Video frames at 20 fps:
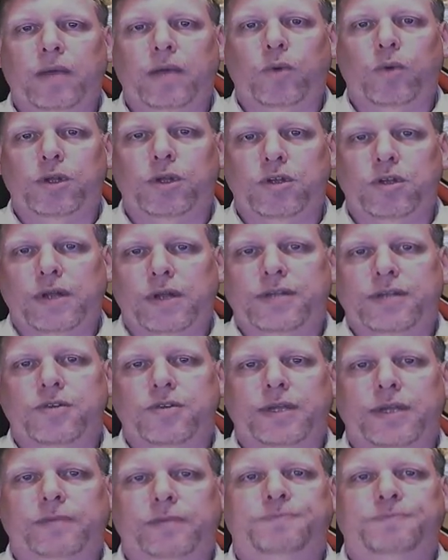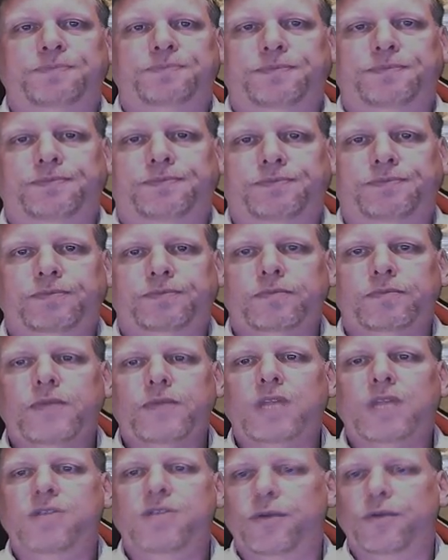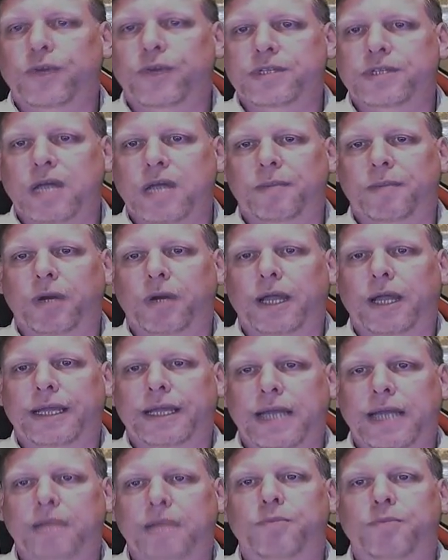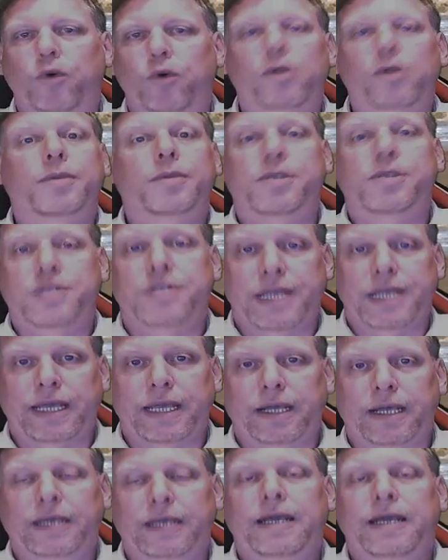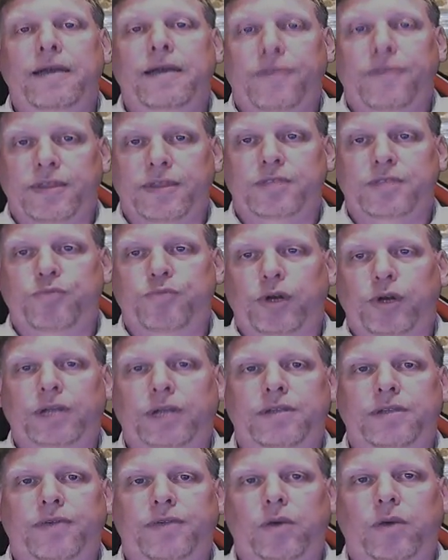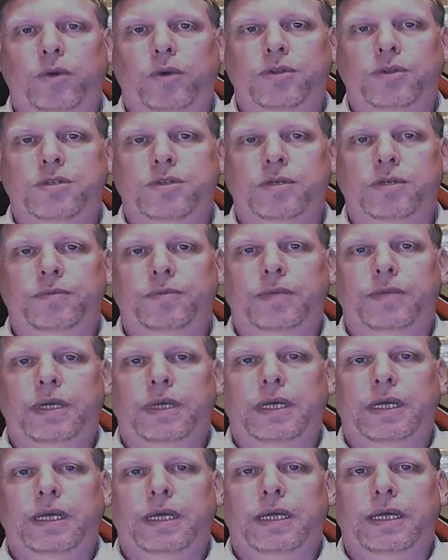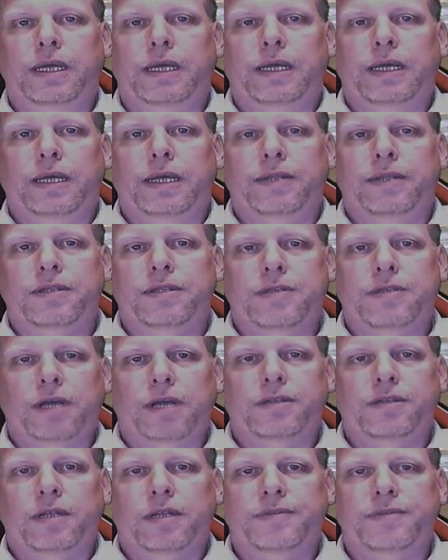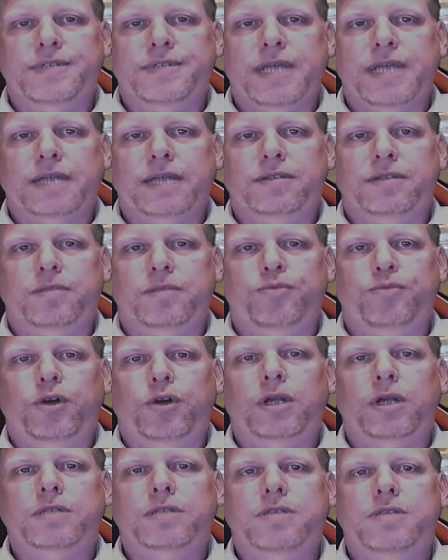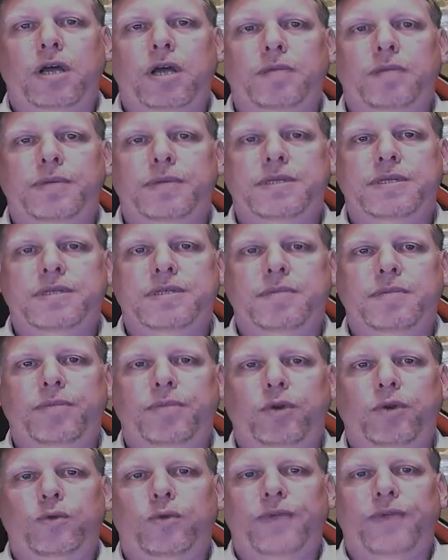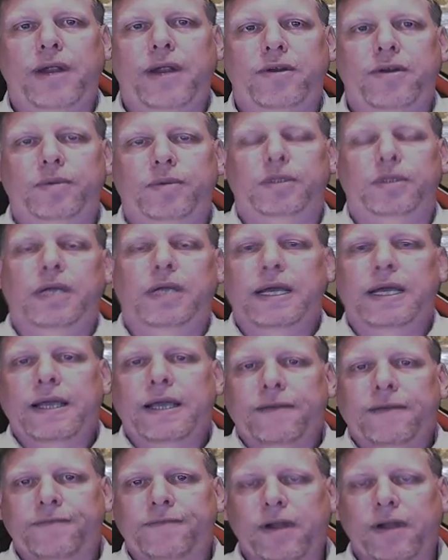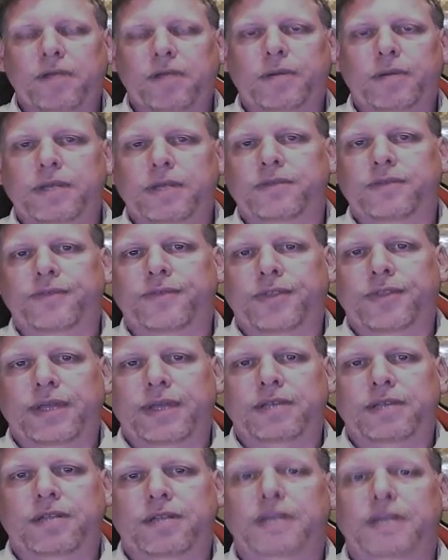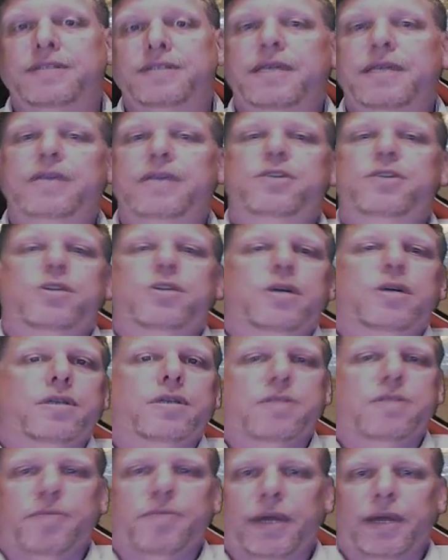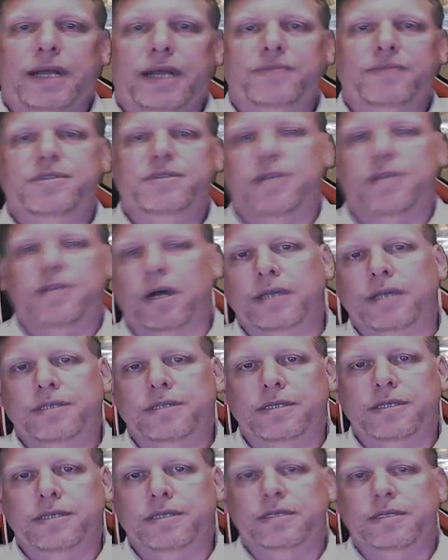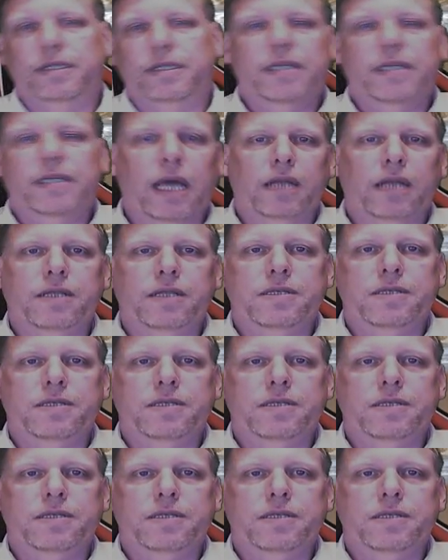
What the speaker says: you're entering. So for example, I can add more images here for this product if I want to. The title I've set. The product type is simple or variable. Variable is for things like t-shirts that might have sizes and colours,